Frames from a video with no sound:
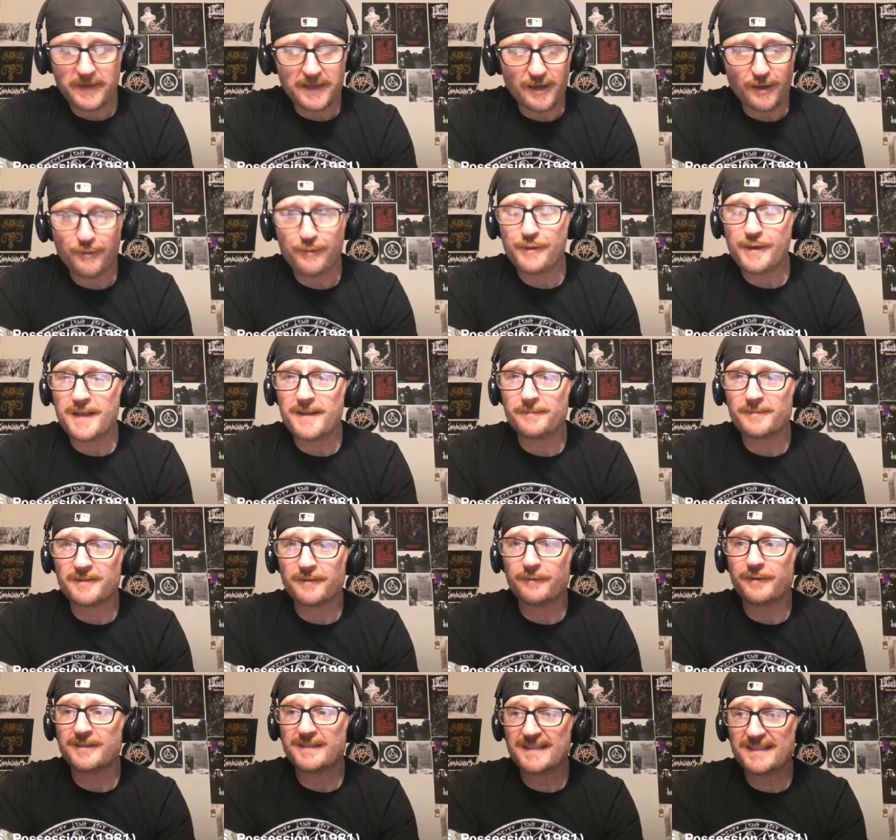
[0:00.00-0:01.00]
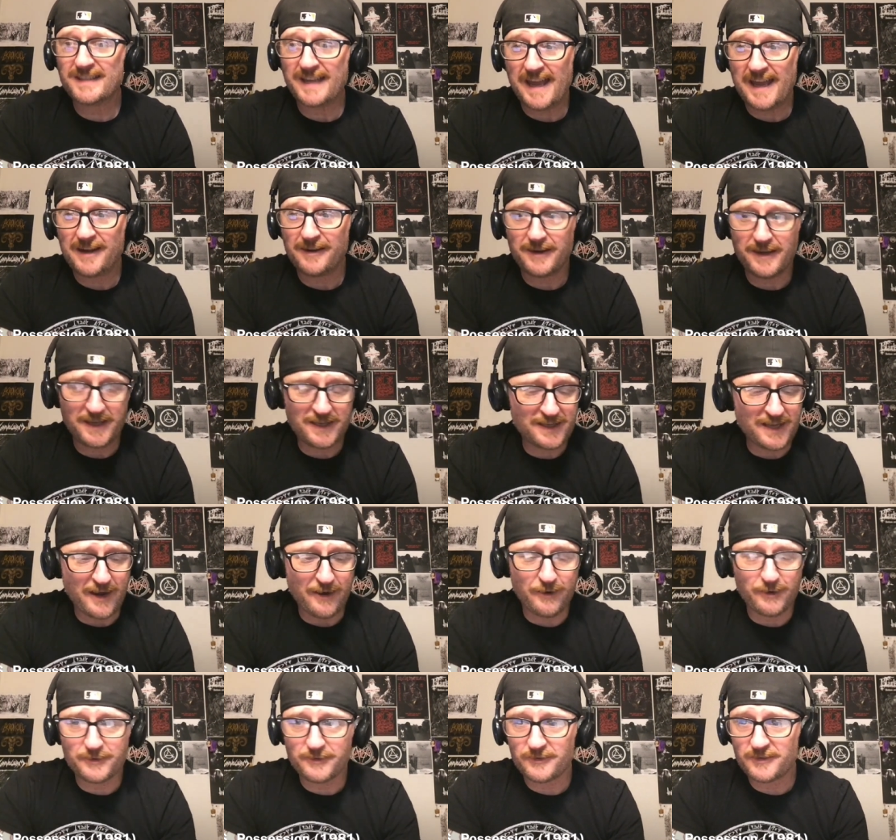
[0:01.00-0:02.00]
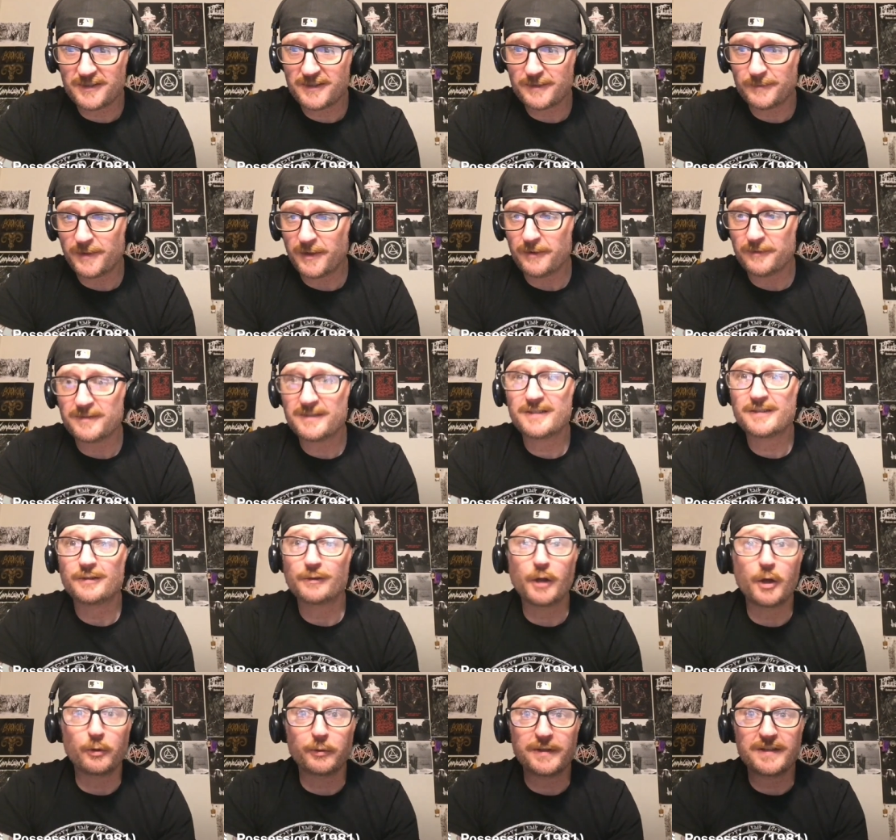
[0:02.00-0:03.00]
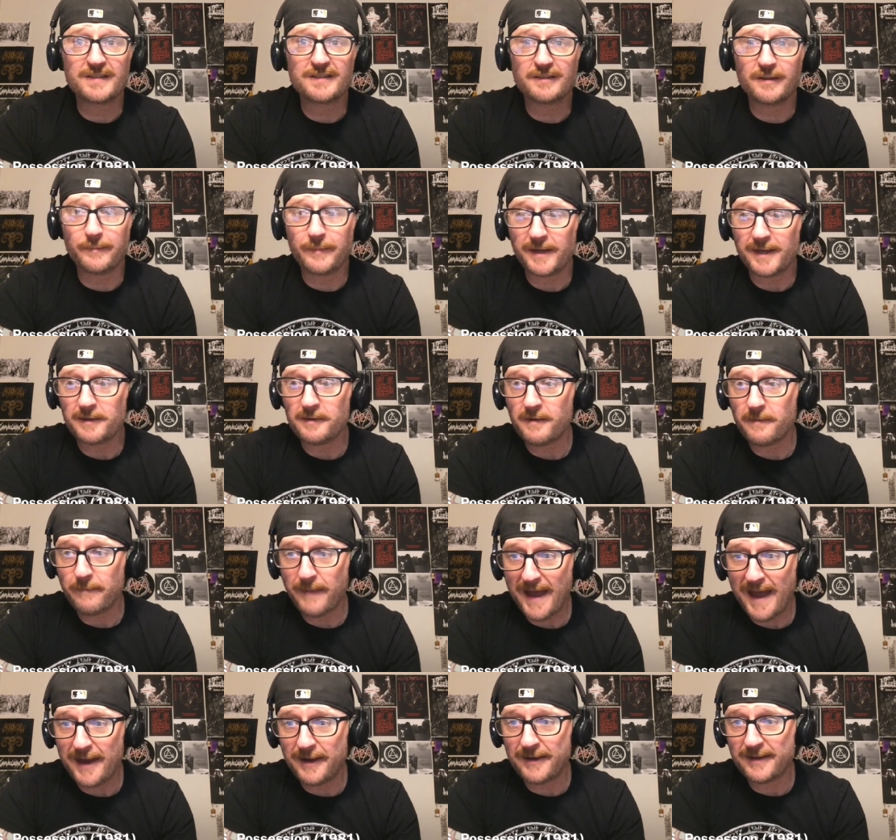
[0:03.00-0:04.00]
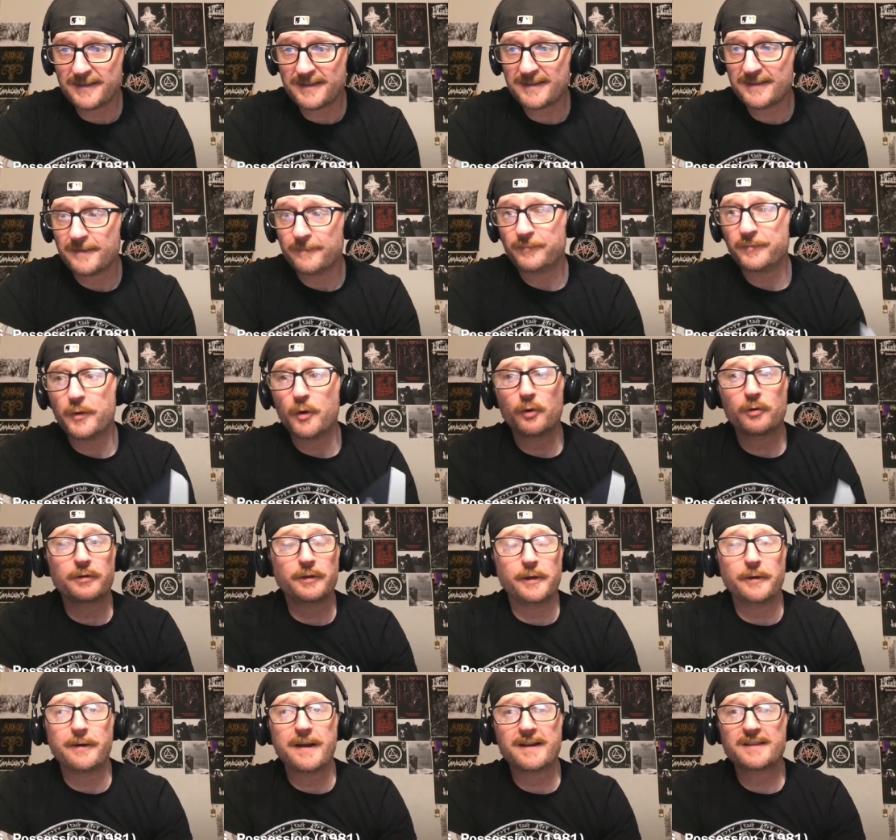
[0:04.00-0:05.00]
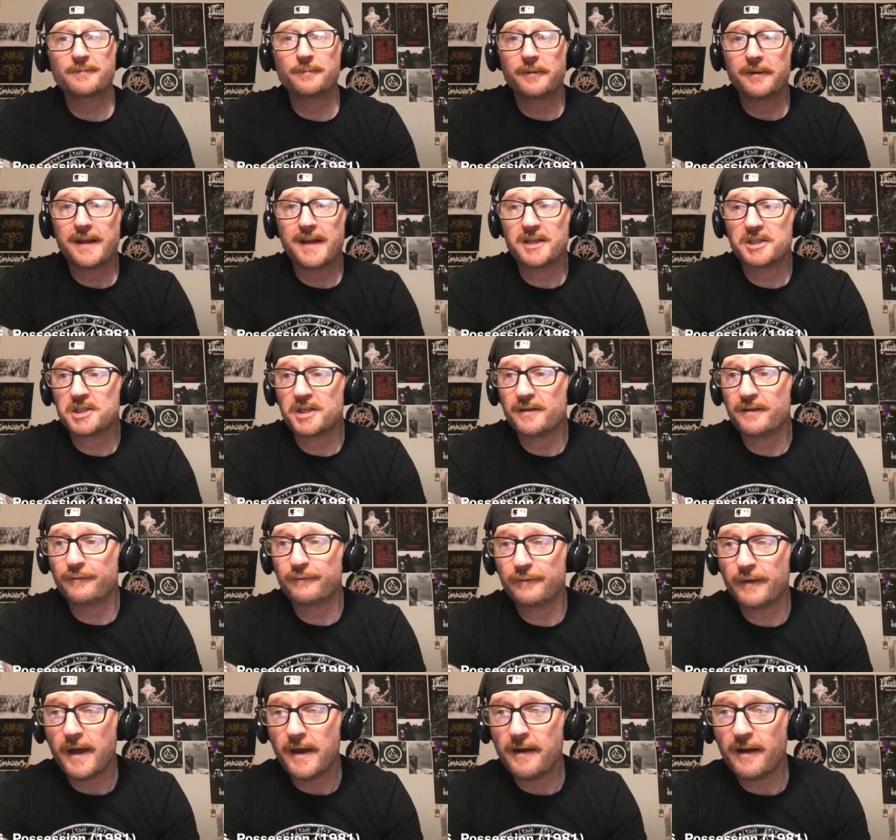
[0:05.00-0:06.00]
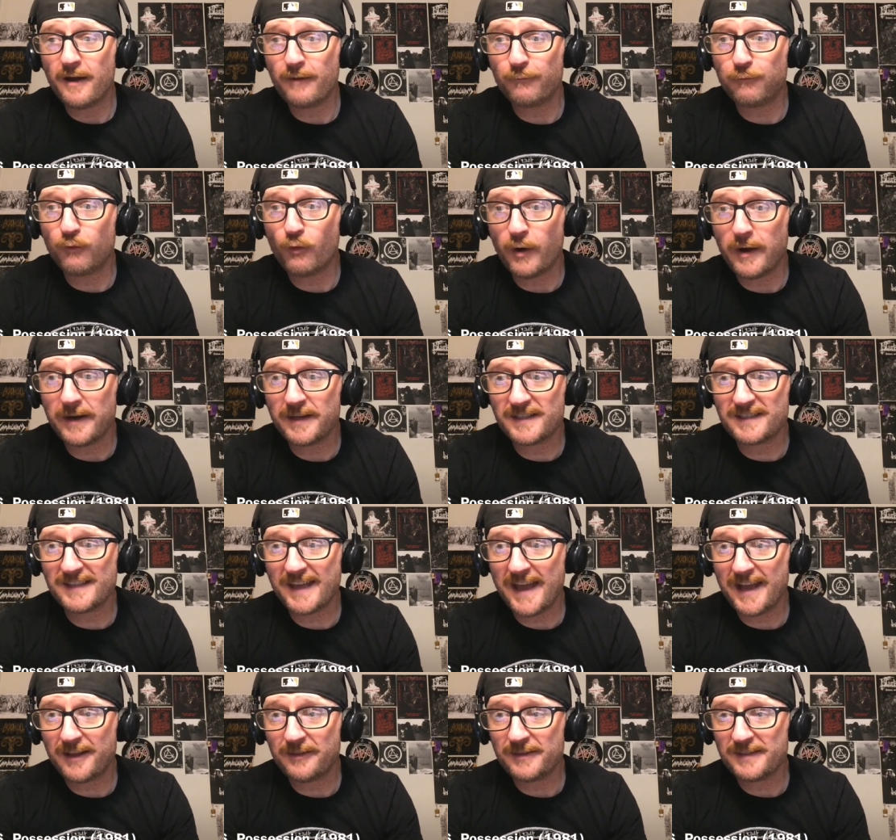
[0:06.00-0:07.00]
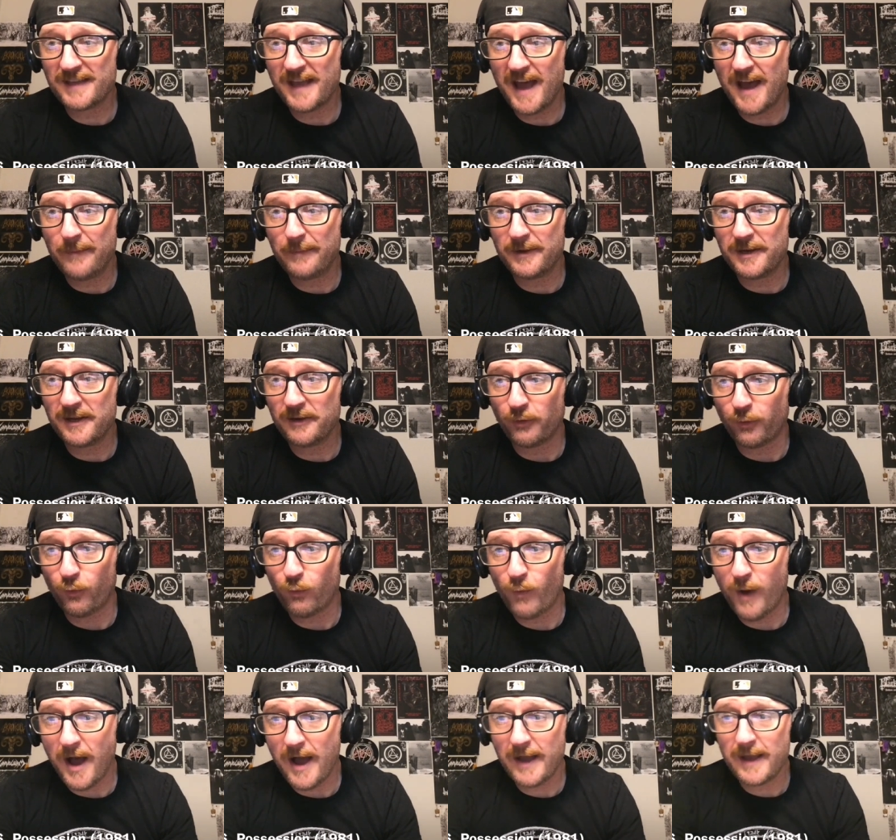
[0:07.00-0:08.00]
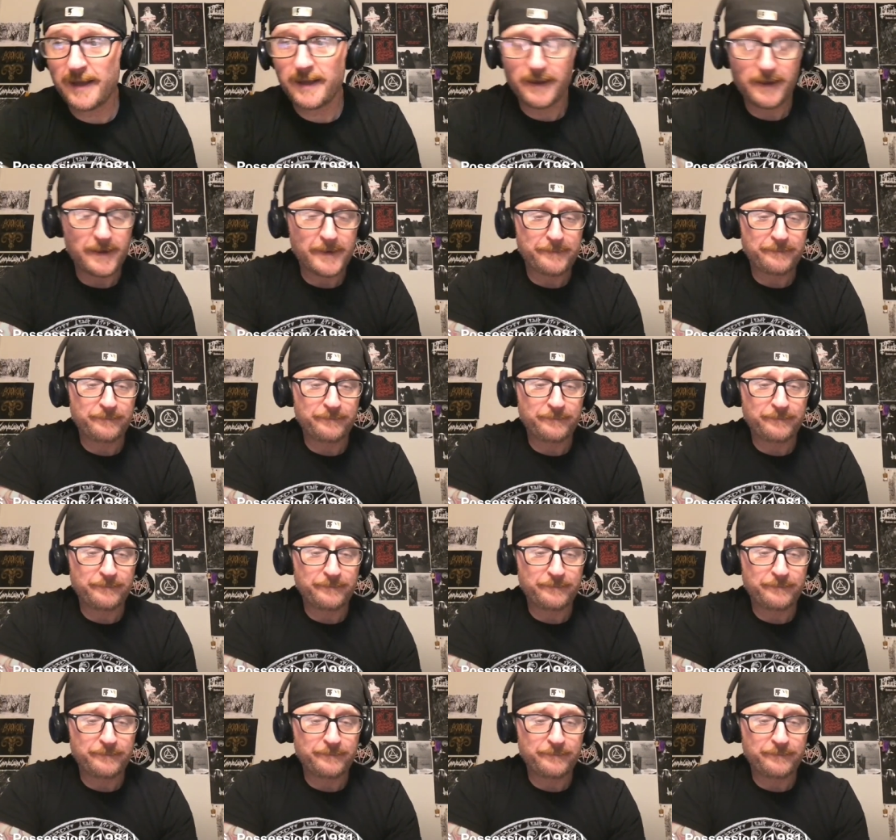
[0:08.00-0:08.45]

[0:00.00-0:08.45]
You got themes of insanity, characters, you know, slowly slipping into madness, no clear explanation of, of what exactly is happening or why.